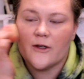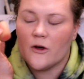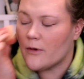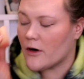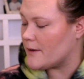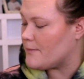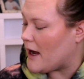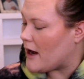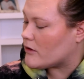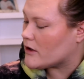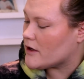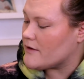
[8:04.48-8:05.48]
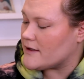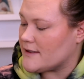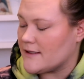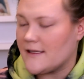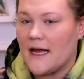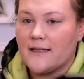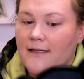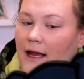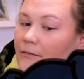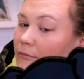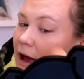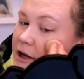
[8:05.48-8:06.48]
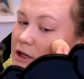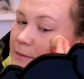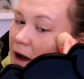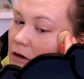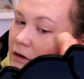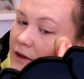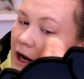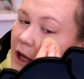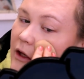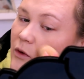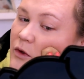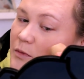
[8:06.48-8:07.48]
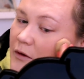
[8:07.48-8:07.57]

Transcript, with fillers: Tilbury powder. This is that same magic powder that I used